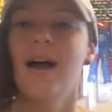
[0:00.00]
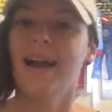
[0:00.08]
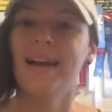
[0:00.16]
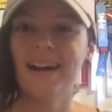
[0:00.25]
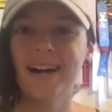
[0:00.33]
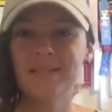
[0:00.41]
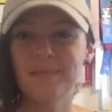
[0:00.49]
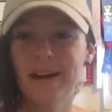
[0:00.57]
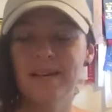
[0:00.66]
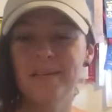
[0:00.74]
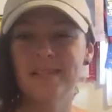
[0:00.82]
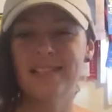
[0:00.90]
Hey guys,
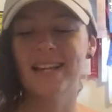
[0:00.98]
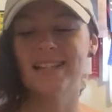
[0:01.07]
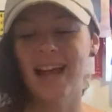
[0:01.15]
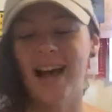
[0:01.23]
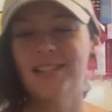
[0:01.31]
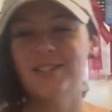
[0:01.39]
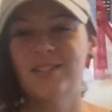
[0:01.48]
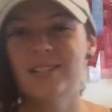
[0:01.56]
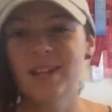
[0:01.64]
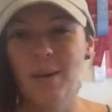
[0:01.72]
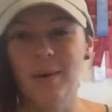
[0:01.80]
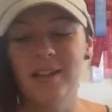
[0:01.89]
my name is Ace, as you can
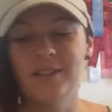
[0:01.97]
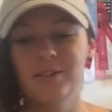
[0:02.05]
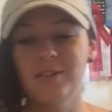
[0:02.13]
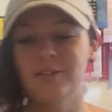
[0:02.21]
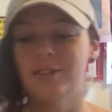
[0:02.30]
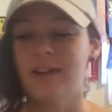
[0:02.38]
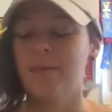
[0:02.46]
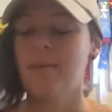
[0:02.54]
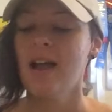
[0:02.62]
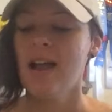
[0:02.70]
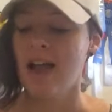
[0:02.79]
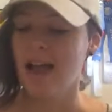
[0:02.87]
tell by the username,
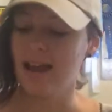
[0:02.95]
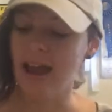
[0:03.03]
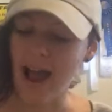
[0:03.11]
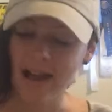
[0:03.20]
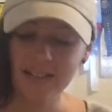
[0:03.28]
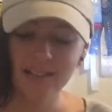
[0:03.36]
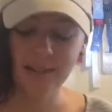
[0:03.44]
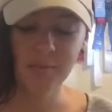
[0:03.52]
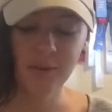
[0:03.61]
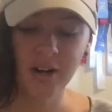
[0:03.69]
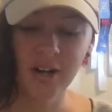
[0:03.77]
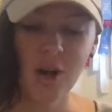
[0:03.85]
and as
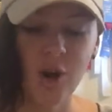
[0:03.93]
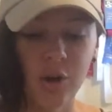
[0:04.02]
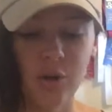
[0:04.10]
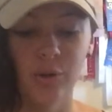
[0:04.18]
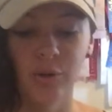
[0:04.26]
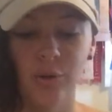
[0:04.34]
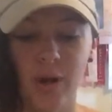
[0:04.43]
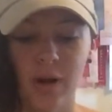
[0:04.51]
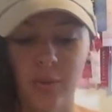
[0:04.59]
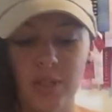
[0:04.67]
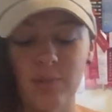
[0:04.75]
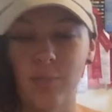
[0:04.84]
someone who
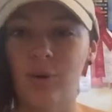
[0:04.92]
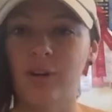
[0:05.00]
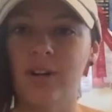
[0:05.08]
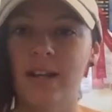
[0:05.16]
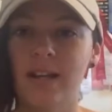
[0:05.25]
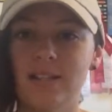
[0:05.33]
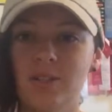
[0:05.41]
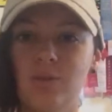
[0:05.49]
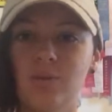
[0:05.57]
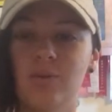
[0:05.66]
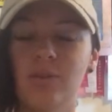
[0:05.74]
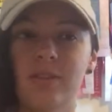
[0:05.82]
was born
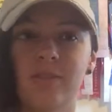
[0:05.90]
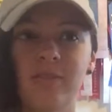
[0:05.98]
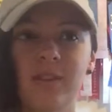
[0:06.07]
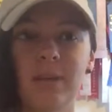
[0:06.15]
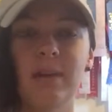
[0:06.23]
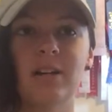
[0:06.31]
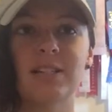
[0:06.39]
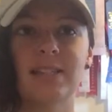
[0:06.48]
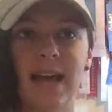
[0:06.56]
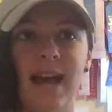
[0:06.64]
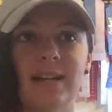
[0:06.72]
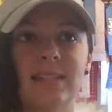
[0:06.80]
into the female
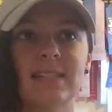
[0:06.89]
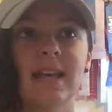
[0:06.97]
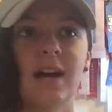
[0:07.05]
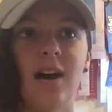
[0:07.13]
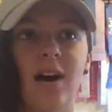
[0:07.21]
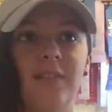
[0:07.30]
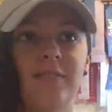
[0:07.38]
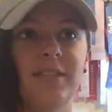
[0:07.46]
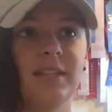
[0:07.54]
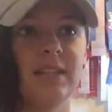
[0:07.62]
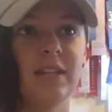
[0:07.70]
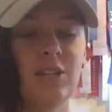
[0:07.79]
sex of
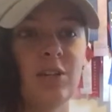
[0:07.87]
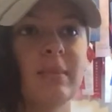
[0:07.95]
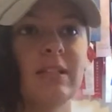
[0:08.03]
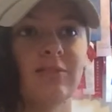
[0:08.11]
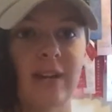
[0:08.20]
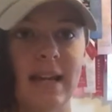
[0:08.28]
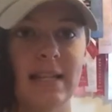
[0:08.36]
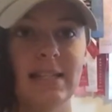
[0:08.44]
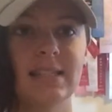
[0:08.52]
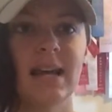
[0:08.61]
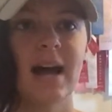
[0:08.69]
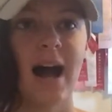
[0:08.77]
the human
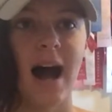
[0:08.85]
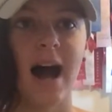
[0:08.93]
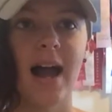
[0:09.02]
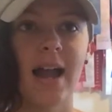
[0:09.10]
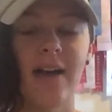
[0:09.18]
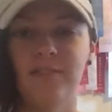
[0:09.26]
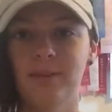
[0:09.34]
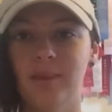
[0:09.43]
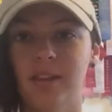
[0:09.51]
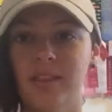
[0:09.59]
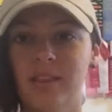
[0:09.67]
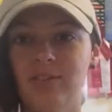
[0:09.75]
race, I have the
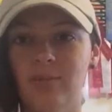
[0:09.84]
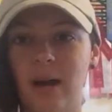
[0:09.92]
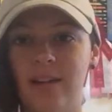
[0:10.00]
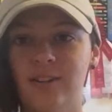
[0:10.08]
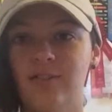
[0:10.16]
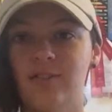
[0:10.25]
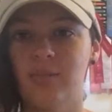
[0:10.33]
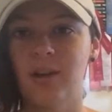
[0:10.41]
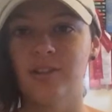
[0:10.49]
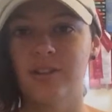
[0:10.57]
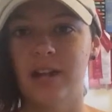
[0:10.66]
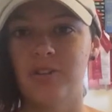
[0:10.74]
monthly reminder from
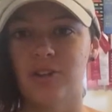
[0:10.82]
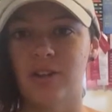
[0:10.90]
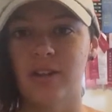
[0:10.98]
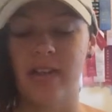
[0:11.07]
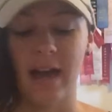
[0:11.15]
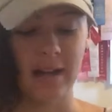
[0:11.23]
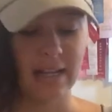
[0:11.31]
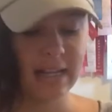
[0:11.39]
Mother Nature that